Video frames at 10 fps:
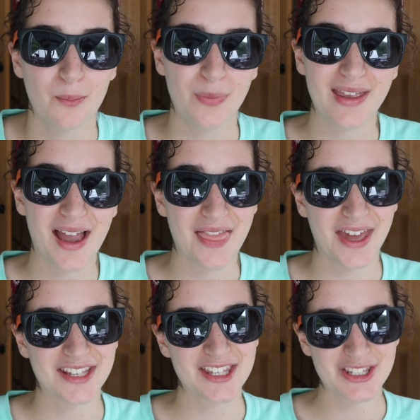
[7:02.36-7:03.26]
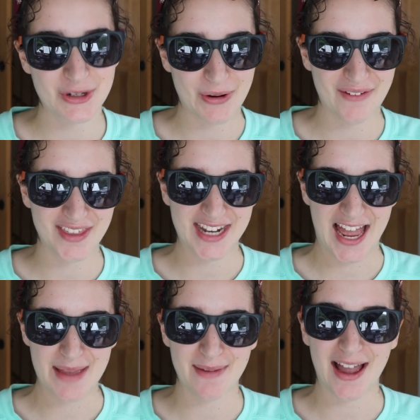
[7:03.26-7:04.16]
But yeah, that is the story of the
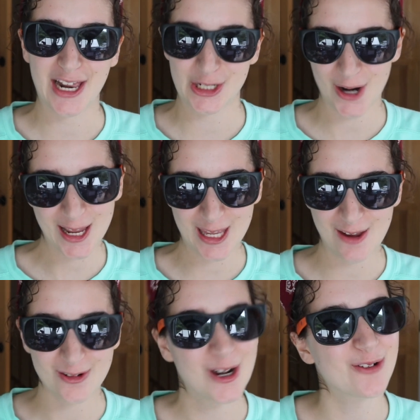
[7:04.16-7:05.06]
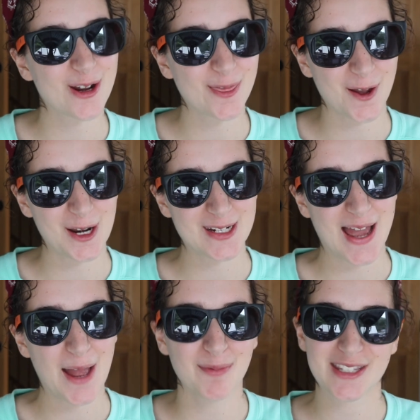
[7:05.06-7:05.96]
time I dry heaved over 30
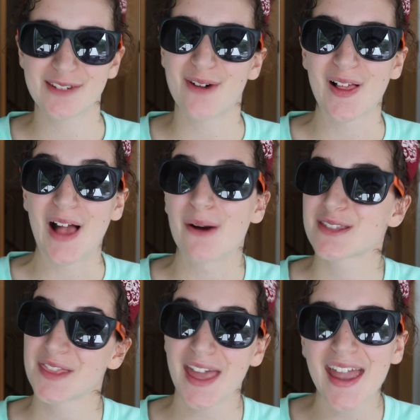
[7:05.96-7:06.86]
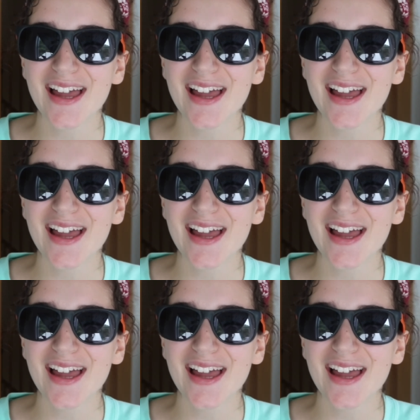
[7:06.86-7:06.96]
times while I was in the